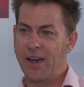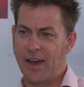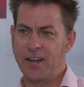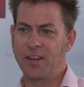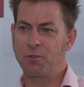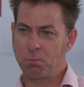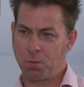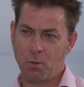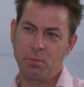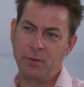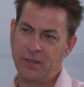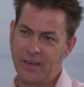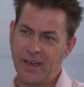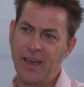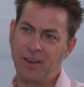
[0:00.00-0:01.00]
And it's probably
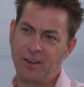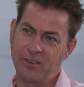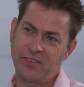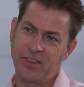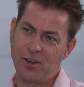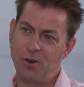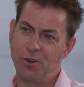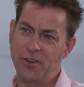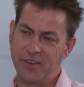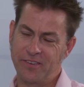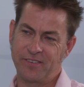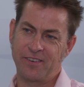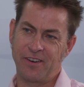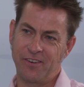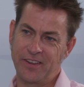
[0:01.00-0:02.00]
again because they're not
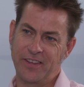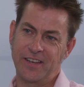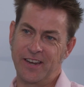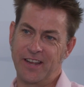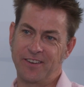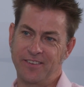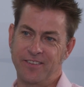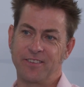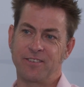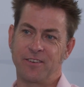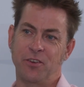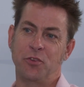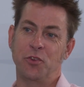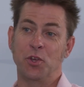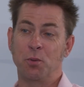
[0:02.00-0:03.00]
necessarily connecting the
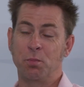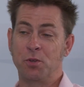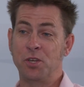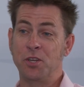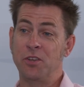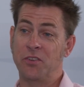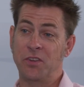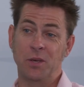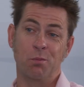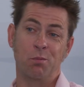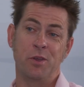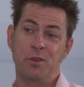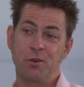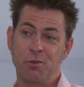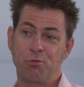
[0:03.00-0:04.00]
size of the opportunity. And
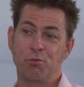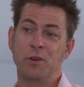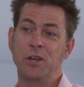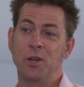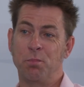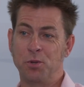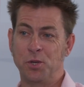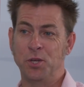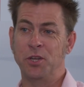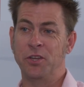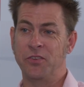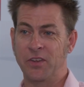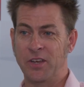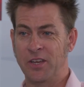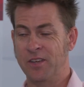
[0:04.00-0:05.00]
when there is real
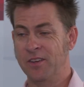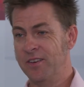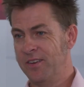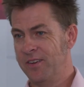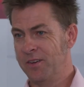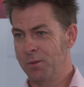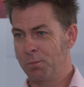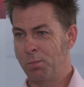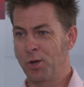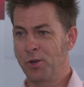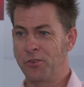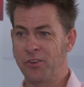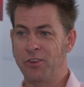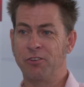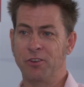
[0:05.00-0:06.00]
opportunity,
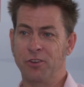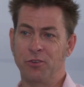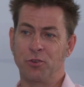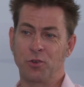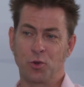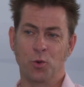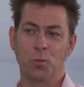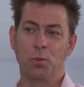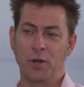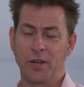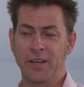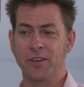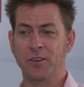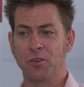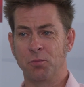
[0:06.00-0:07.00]
politicians and corporate
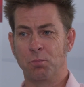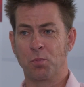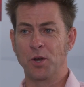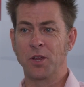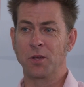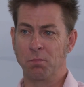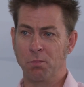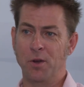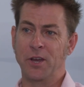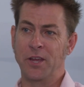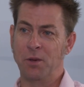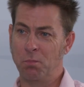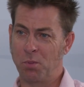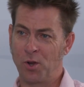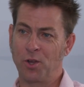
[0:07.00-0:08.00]
leaders bring money
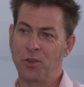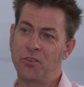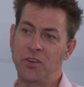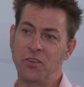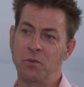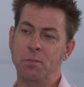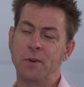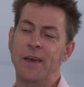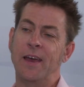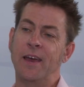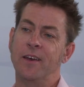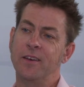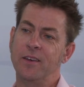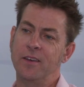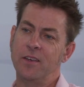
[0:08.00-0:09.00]
and policy to bear.
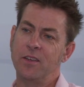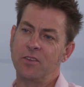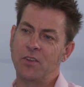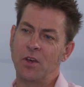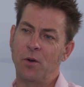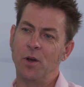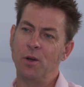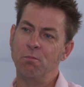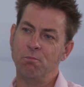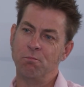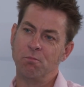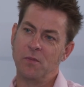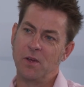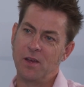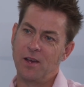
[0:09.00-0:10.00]
So I'm,
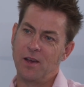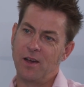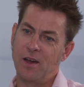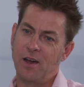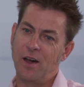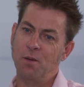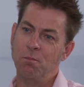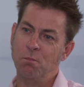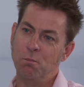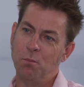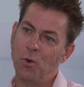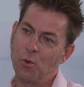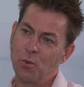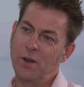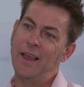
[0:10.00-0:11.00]
I'm
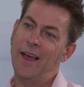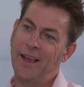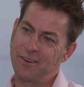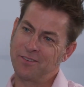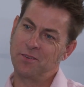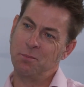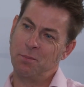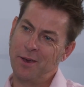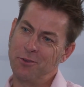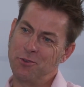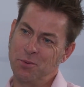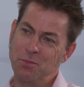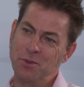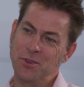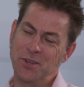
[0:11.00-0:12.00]
more relaxed about
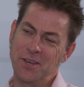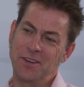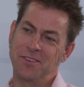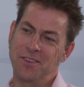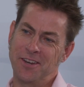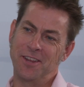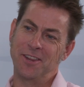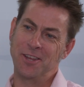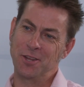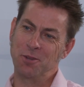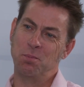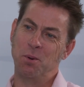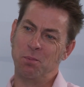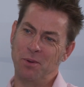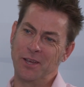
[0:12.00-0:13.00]
some of the things that I think the
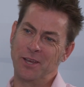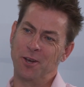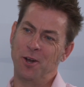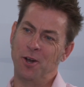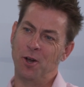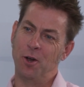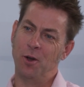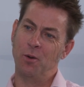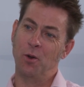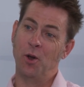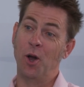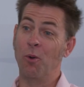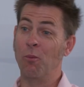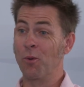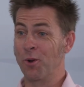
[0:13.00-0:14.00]
public are,
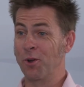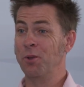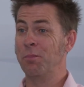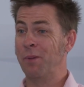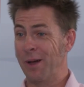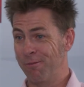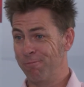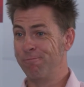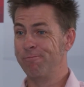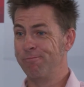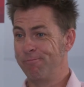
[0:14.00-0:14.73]
are worried about.